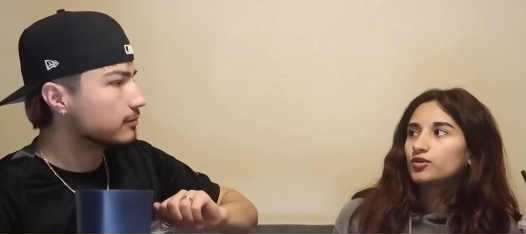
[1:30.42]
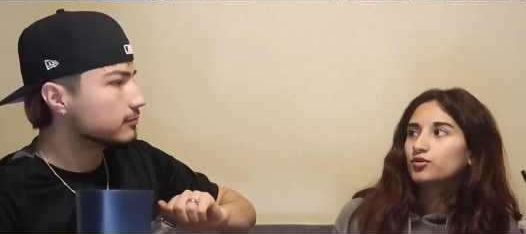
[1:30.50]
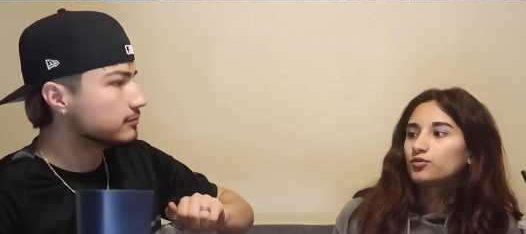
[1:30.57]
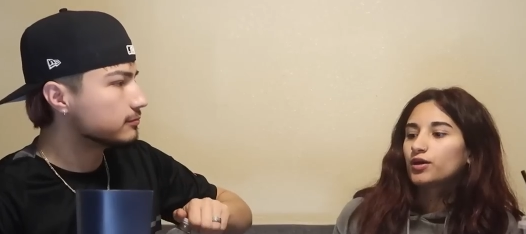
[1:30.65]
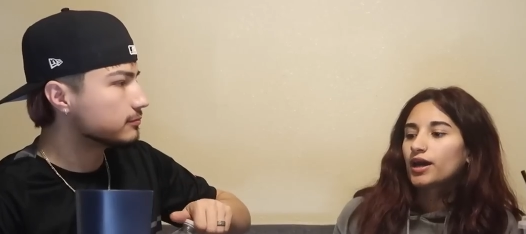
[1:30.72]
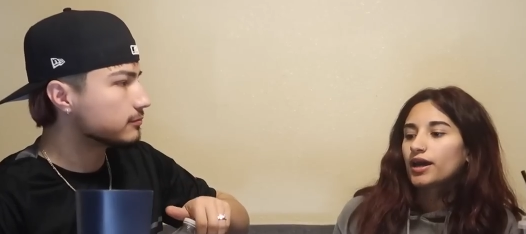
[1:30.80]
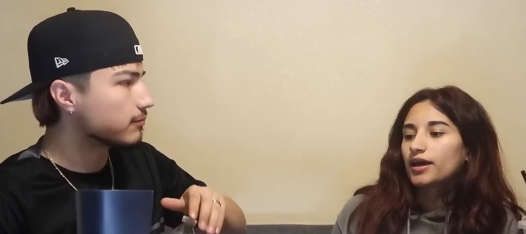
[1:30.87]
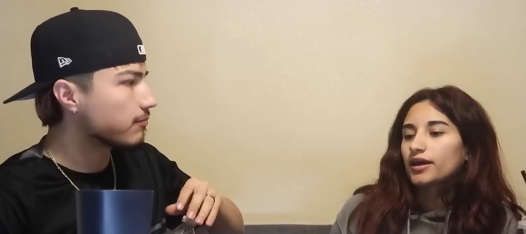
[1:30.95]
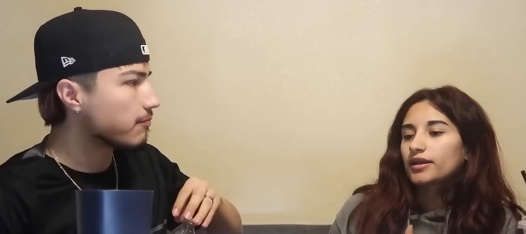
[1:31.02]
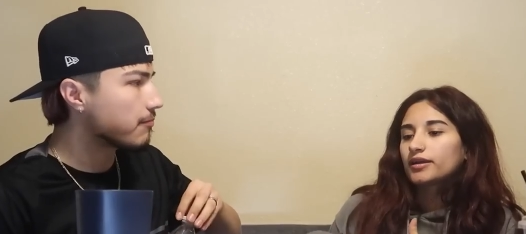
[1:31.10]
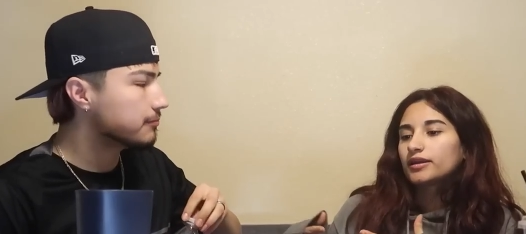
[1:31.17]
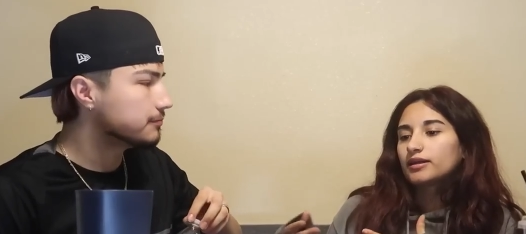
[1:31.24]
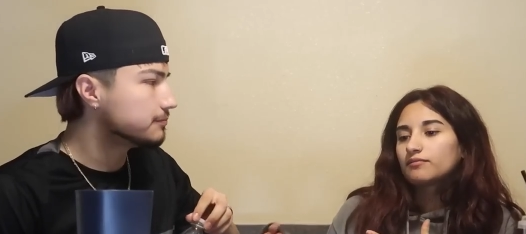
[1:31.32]
Speaker 1: You
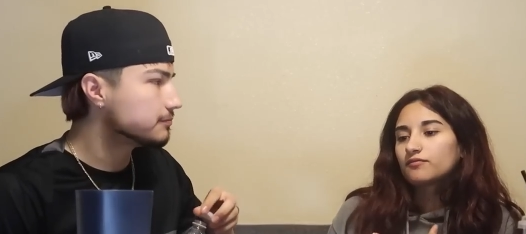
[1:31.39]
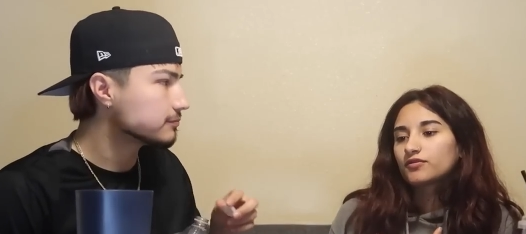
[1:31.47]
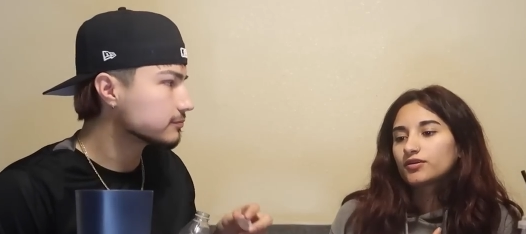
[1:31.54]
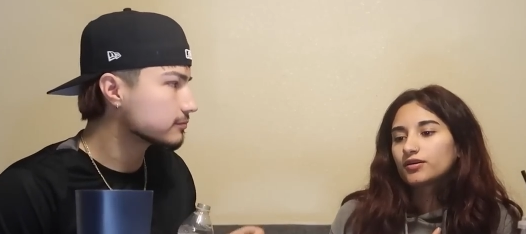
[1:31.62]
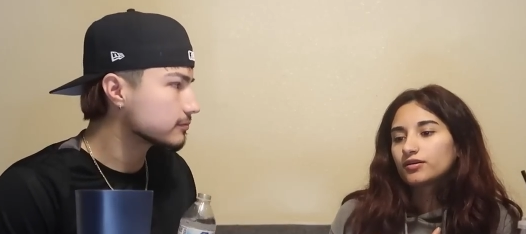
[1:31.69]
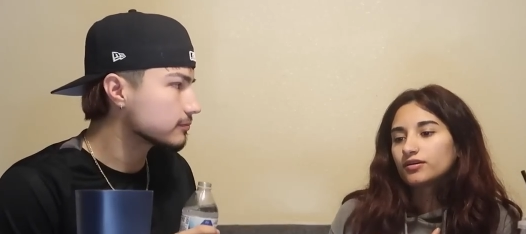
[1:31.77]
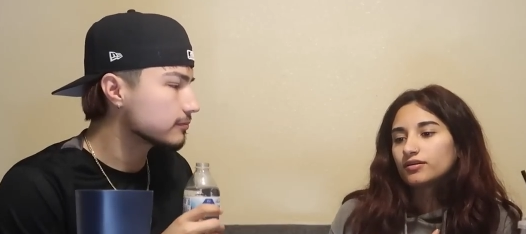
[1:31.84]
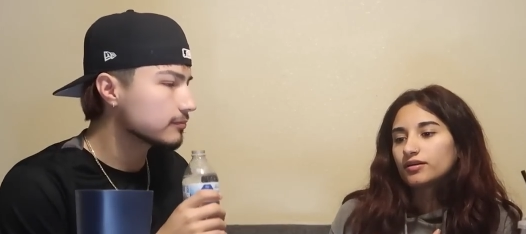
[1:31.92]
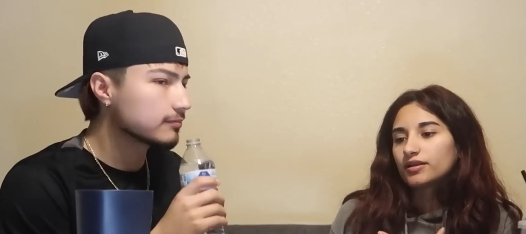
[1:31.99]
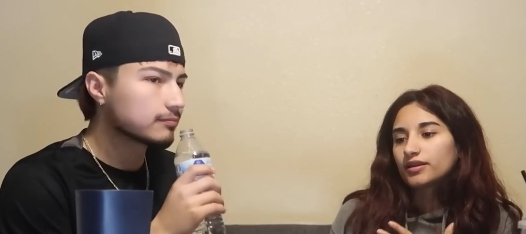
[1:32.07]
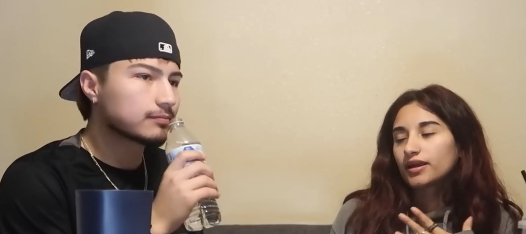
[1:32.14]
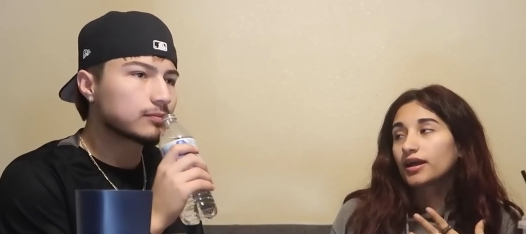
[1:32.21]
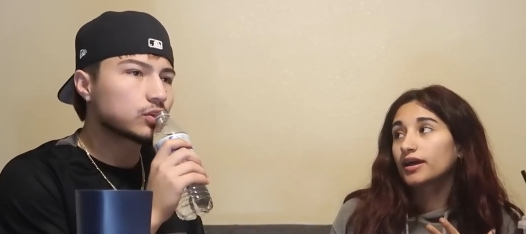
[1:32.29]
had a name for a girl
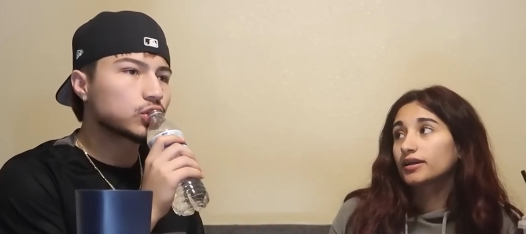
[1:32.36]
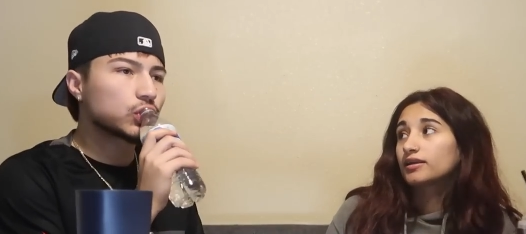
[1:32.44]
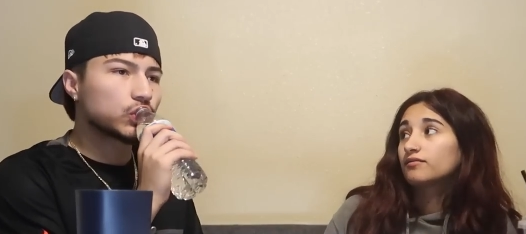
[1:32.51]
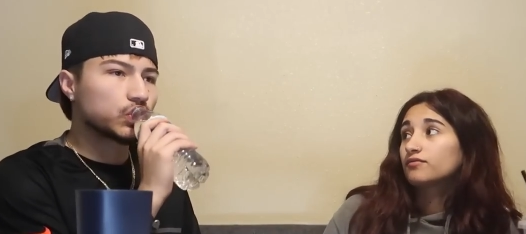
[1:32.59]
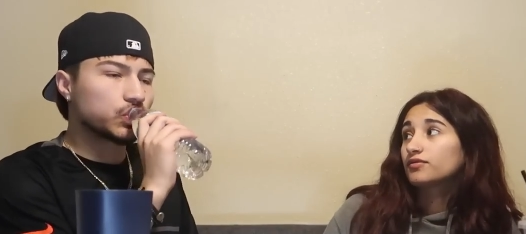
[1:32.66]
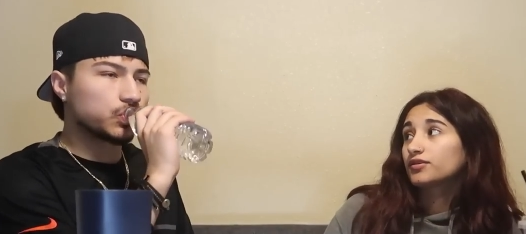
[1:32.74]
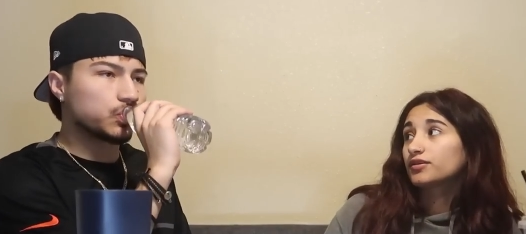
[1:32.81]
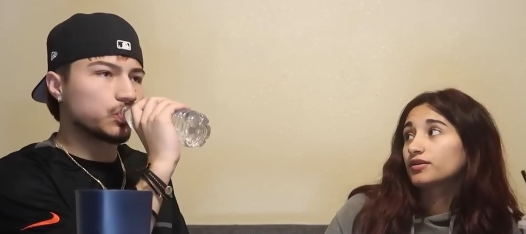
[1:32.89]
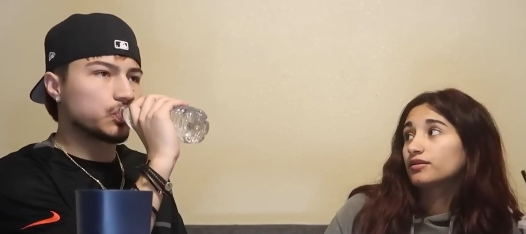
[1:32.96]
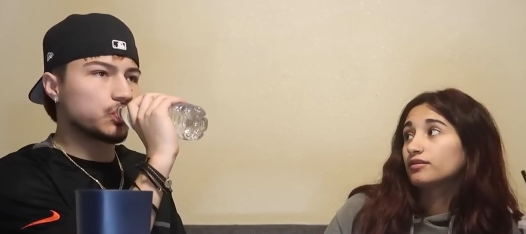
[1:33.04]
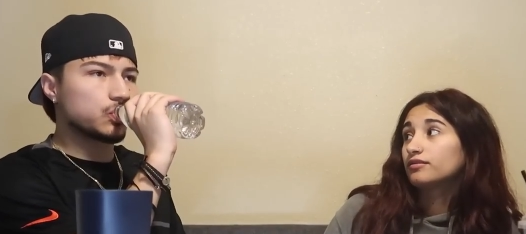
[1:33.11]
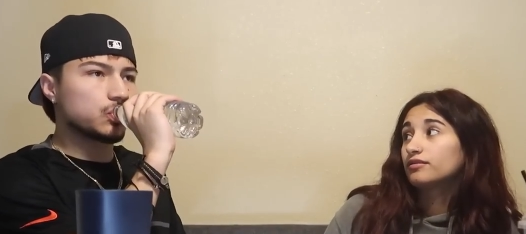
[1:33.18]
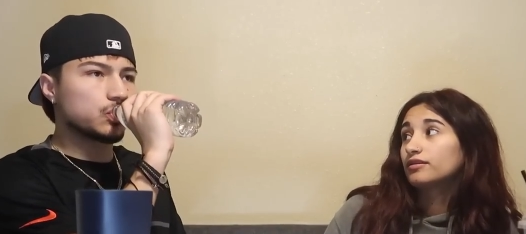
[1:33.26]
and then I had a name for a
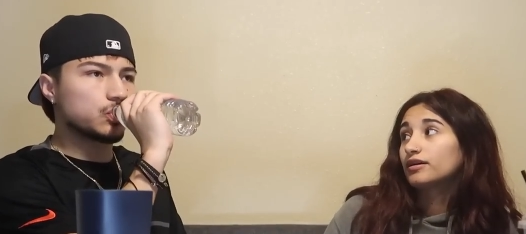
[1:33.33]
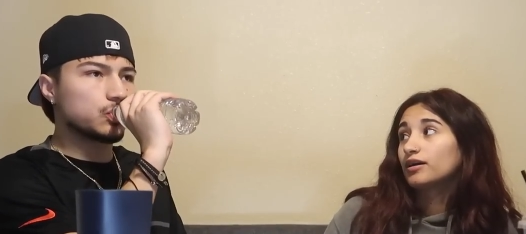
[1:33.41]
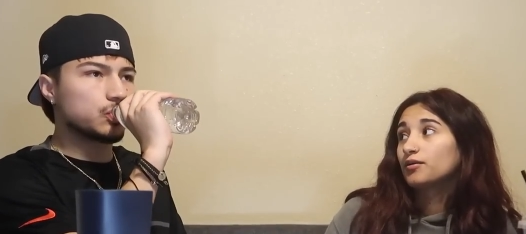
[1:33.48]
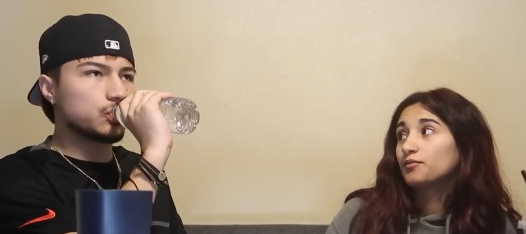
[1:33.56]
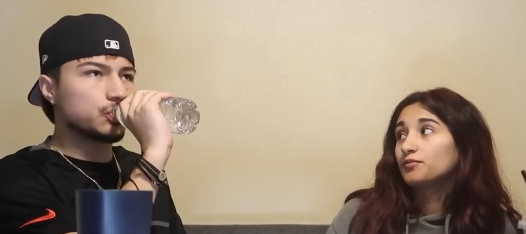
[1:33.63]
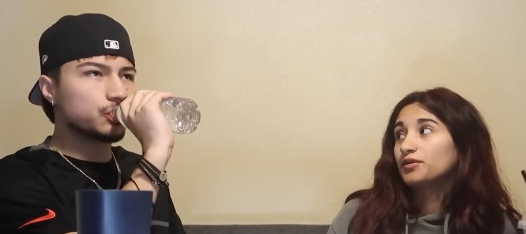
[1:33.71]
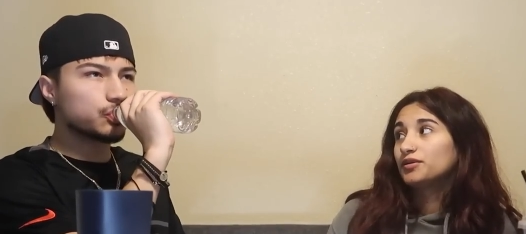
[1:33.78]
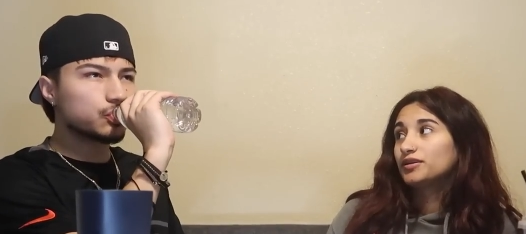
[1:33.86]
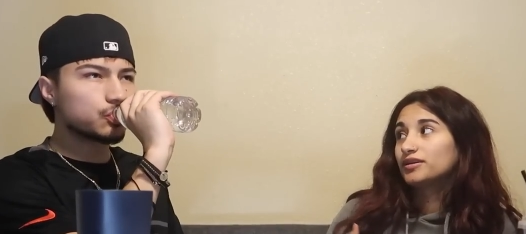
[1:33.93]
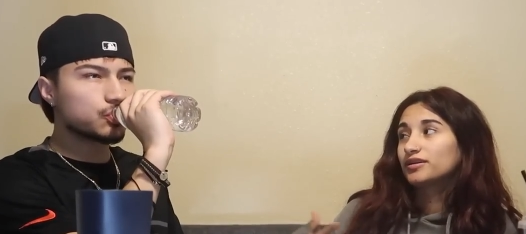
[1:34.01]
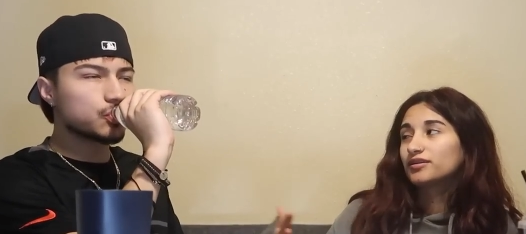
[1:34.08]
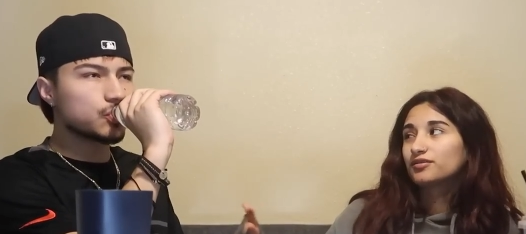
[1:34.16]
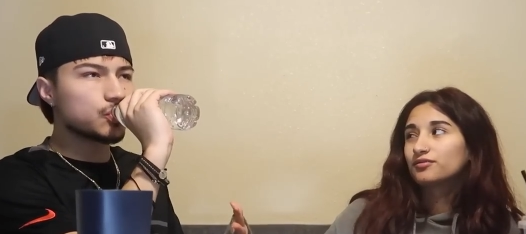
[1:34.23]
girl and we
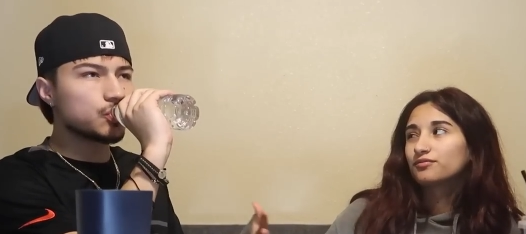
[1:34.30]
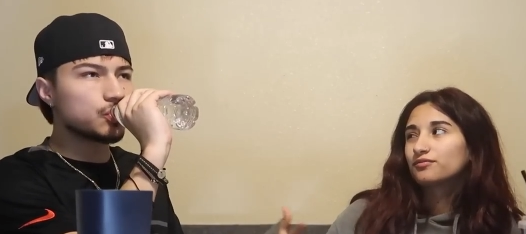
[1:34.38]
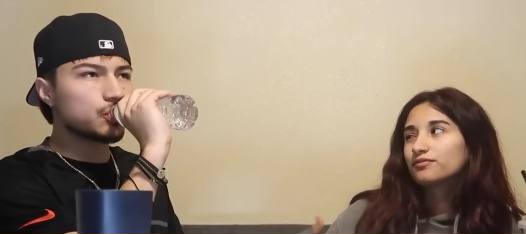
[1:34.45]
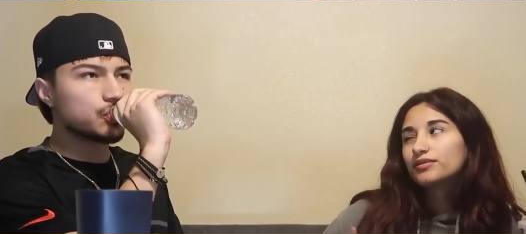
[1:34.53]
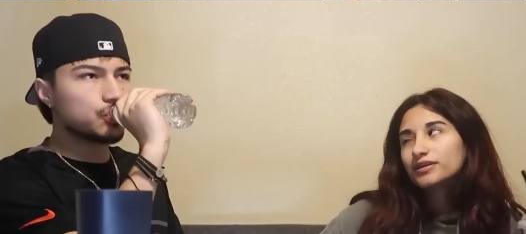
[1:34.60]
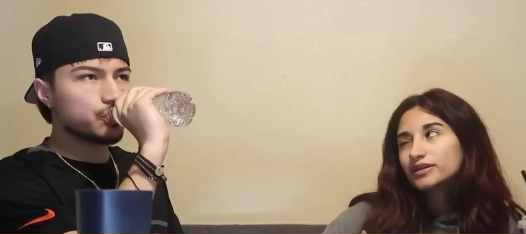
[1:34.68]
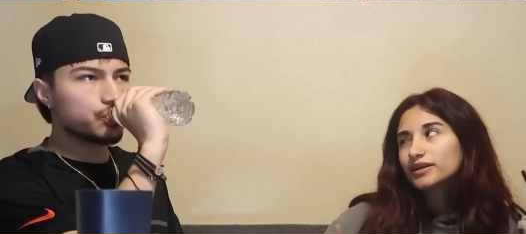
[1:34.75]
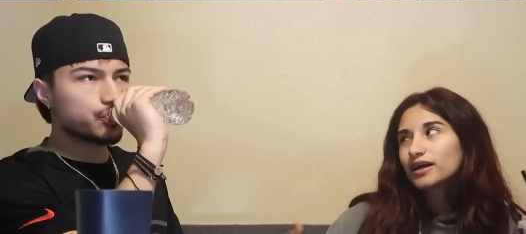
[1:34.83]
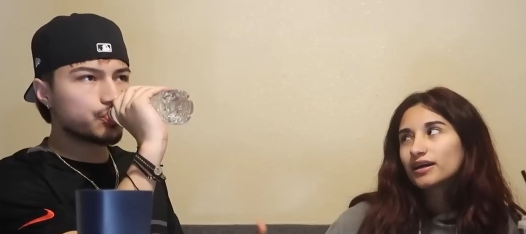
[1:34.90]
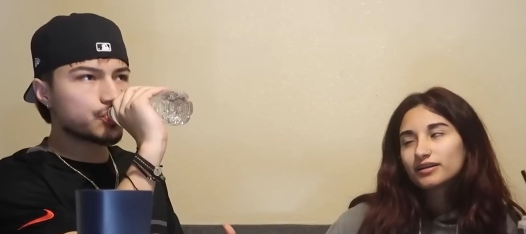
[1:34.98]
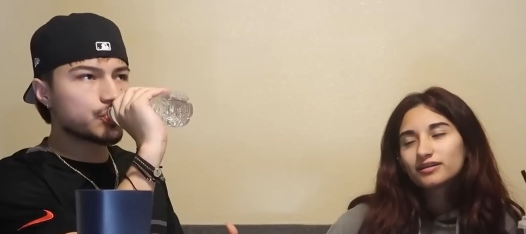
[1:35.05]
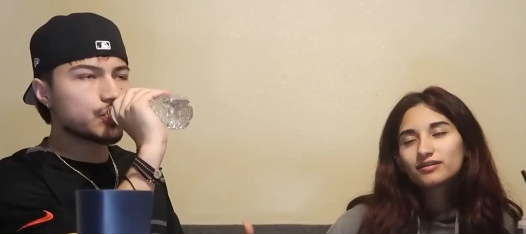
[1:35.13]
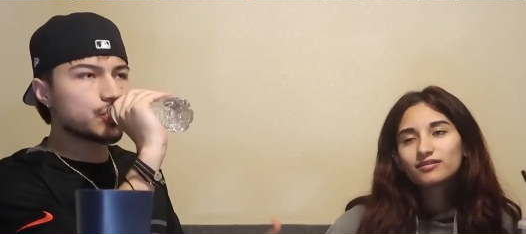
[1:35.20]
didn't agree
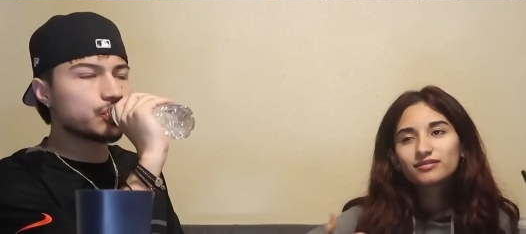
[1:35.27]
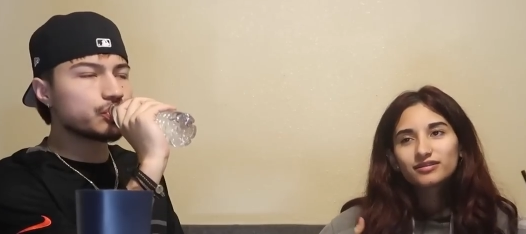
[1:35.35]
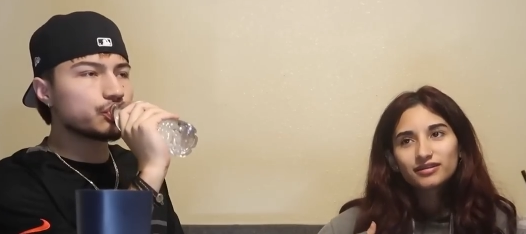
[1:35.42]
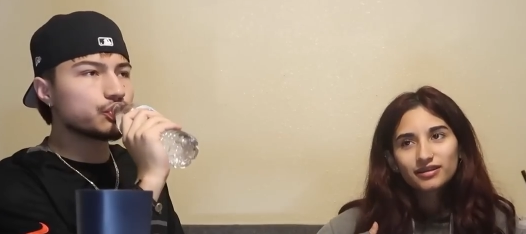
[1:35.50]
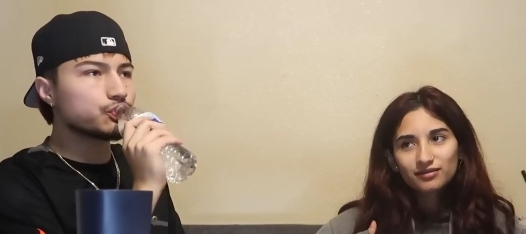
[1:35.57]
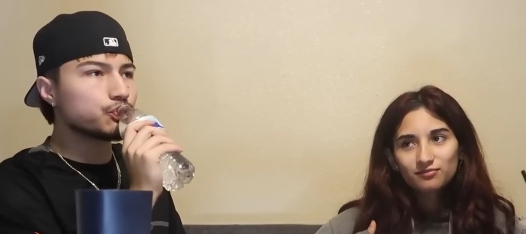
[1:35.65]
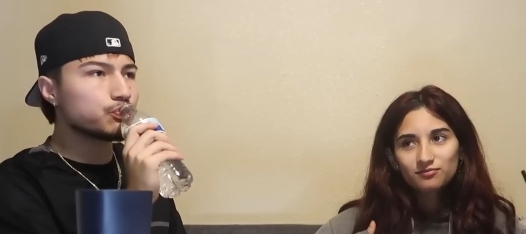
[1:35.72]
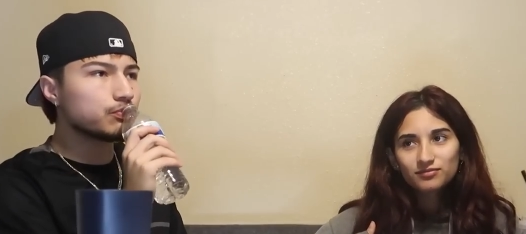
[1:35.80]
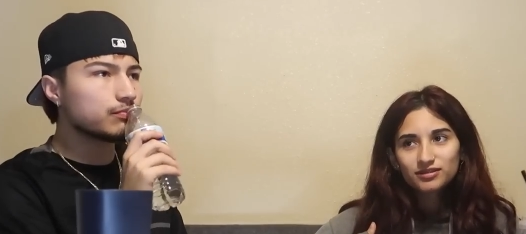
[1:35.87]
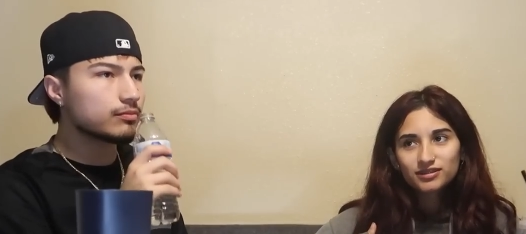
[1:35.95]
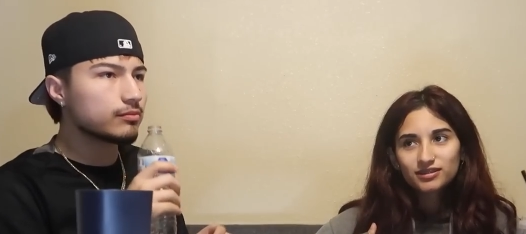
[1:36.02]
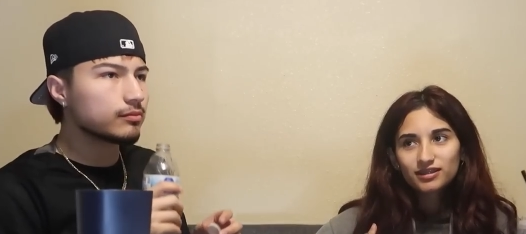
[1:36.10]
kind of on the names.